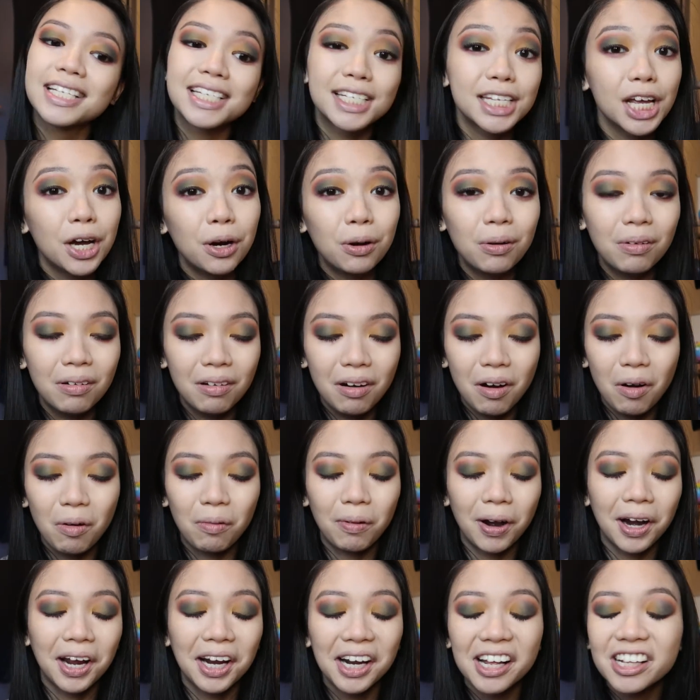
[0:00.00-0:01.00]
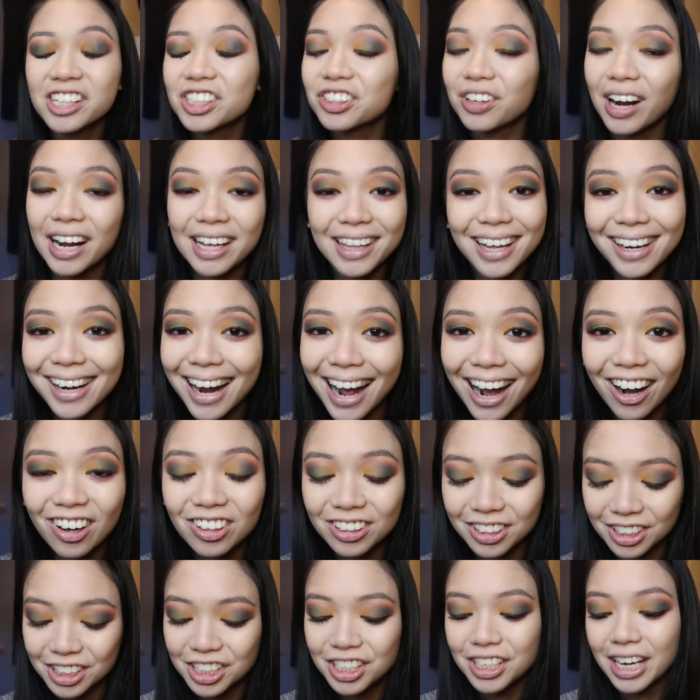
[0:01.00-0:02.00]
So we're gonna try that
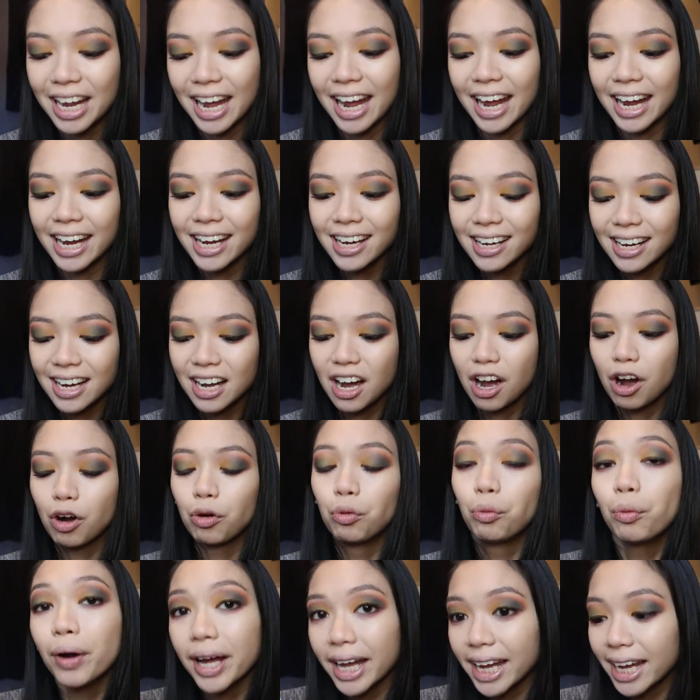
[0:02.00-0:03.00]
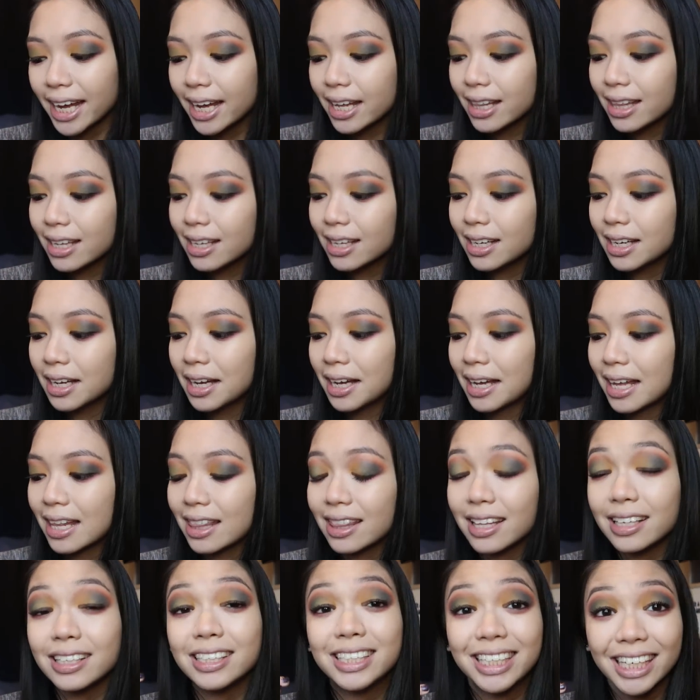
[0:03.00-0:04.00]
out today with
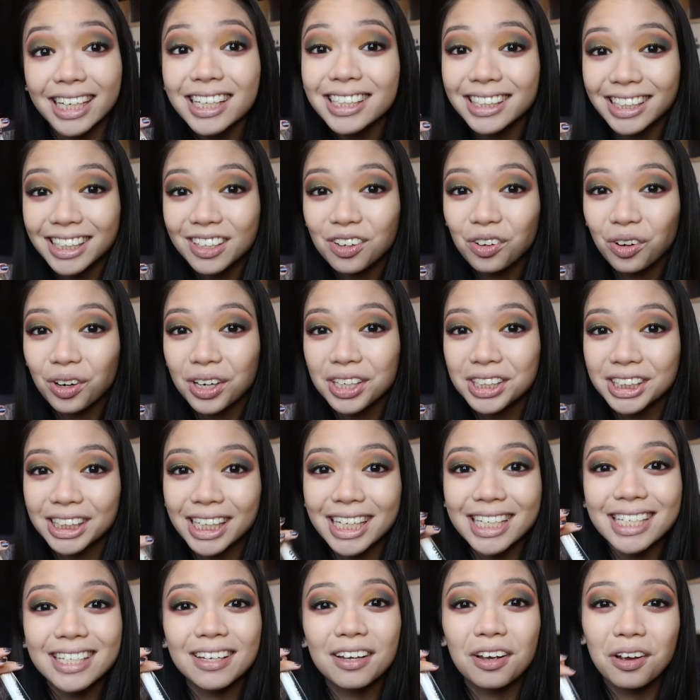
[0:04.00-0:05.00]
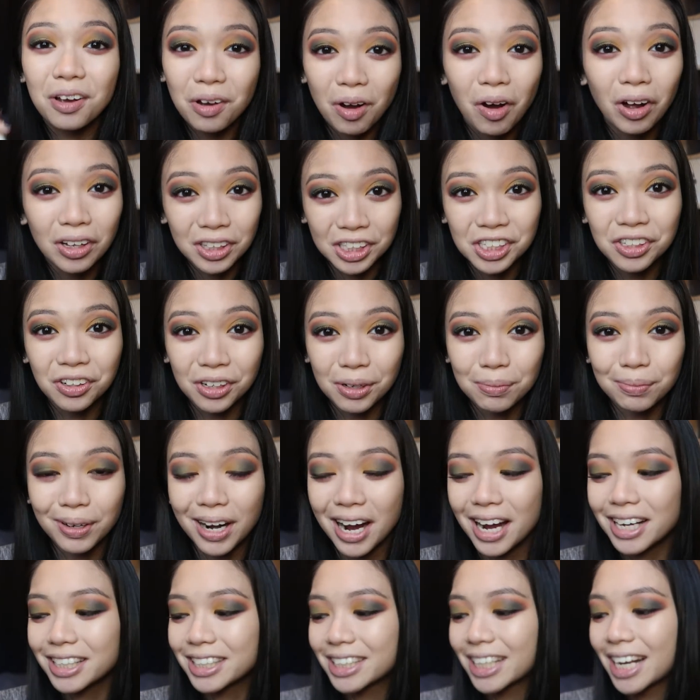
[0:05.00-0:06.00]
the Gigi Gorgeous contour
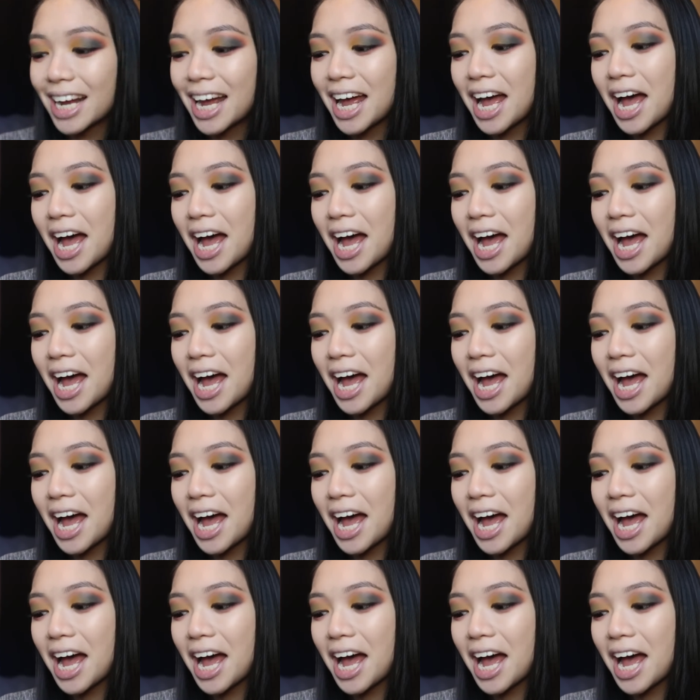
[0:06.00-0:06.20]
brush.